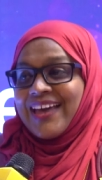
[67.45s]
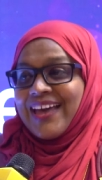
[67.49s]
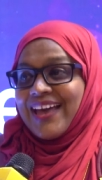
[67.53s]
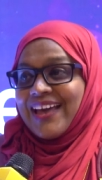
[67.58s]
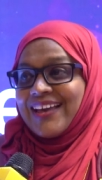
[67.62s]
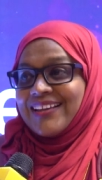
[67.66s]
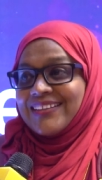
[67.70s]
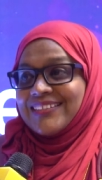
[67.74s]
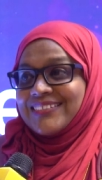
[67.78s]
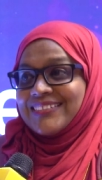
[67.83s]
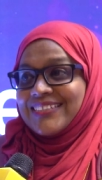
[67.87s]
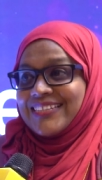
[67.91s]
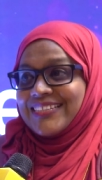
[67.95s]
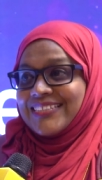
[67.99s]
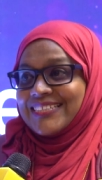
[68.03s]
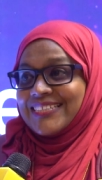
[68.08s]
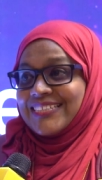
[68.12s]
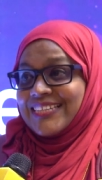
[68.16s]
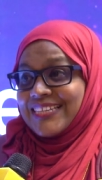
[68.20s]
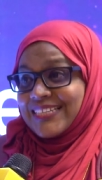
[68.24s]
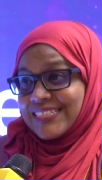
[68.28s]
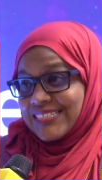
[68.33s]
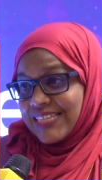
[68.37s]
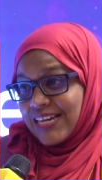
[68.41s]
And it's
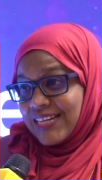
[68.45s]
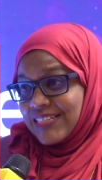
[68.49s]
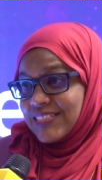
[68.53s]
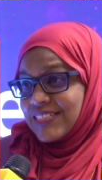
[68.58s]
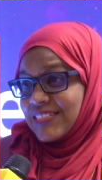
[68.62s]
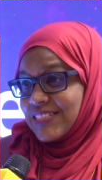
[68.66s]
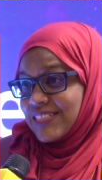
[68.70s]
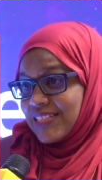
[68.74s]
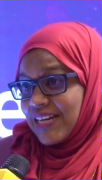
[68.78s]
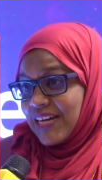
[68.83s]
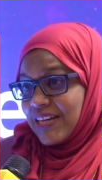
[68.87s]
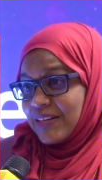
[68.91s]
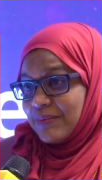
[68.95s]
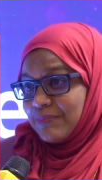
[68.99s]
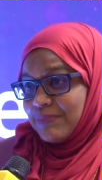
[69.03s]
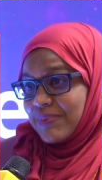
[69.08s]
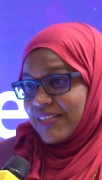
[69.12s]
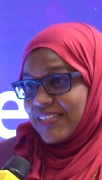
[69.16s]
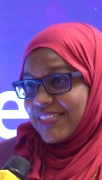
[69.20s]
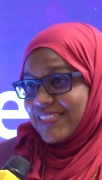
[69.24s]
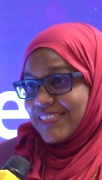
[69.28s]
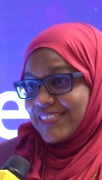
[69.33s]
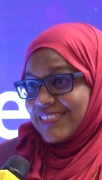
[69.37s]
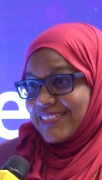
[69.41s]
an exciting time
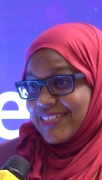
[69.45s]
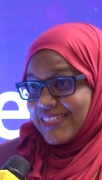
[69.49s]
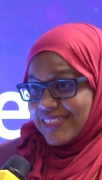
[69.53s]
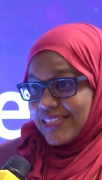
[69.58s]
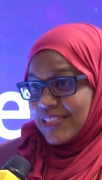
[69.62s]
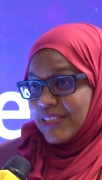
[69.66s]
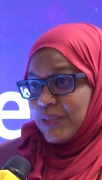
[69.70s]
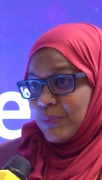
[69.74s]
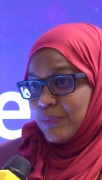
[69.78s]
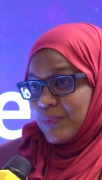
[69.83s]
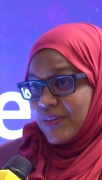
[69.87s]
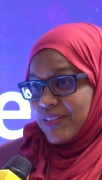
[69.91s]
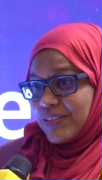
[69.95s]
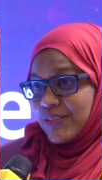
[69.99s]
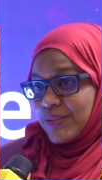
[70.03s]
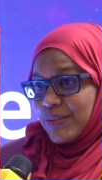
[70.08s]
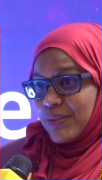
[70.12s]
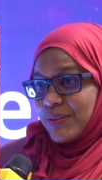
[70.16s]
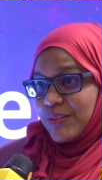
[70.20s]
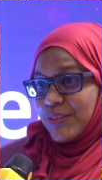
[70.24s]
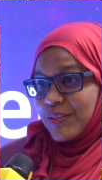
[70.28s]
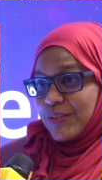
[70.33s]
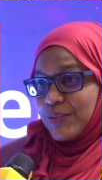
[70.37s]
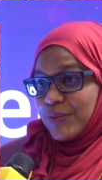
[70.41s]
because these are the ones who
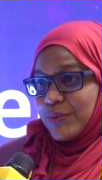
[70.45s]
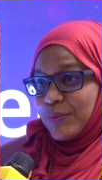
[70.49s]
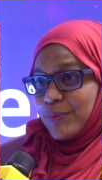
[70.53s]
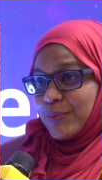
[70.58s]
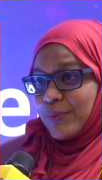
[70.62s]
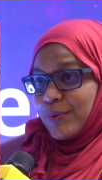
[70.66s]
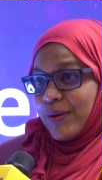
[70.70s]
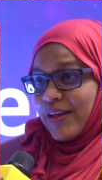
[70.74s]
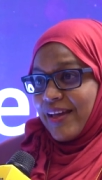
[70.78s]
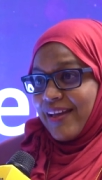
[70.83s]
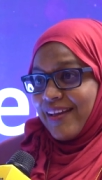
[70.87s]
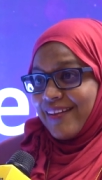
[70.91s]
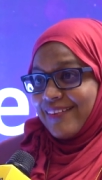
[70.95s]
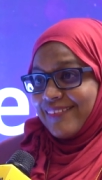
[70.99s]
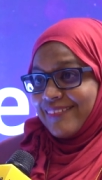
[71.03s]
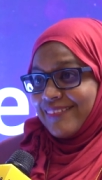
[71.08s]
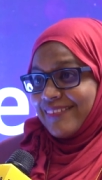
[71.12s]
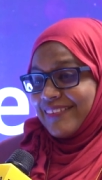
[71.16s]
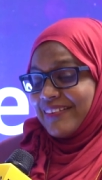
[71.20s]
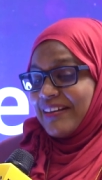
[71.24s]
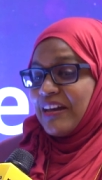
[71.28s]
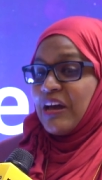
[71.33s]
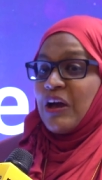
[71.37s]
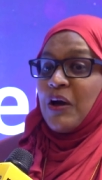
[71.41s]
are going to go and
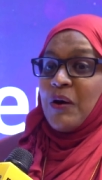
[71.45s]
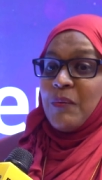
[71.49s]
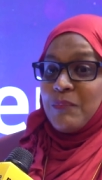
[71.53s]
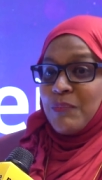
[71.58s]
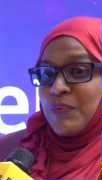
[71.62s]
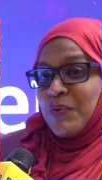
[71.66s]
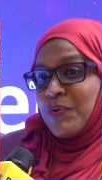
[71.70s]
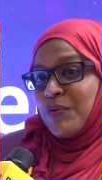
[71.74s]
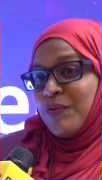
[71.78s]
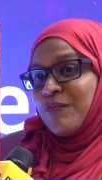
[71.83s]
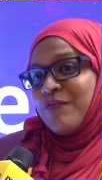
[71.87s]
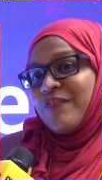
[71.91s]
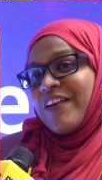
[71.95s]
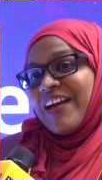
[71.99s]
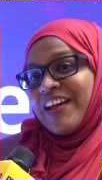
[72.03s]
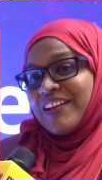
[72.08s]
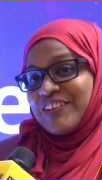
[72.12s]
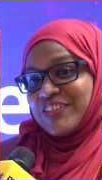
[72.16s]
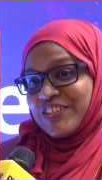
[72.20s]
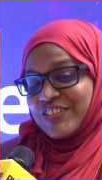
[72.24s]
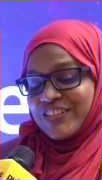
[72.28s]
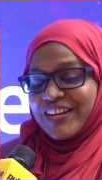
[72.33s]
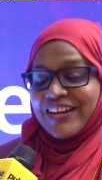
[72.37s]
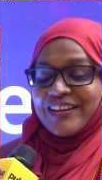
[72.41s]
move
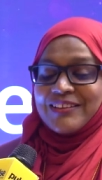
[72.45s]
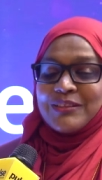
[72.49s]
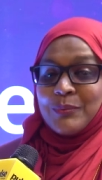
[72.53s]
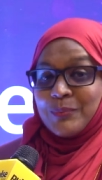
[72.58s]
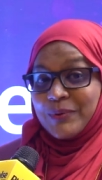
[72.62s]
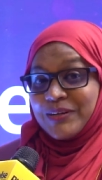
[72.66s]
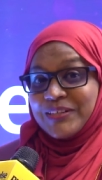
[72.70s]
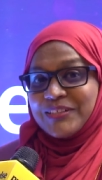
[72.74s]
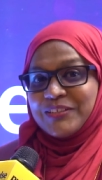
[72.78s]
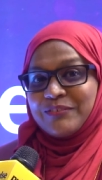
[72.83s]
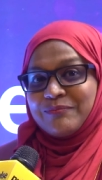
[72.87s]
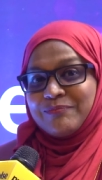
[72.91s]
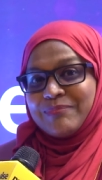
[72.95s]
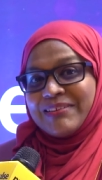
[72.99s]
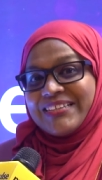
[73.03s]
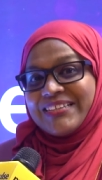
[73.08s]
and shake the world of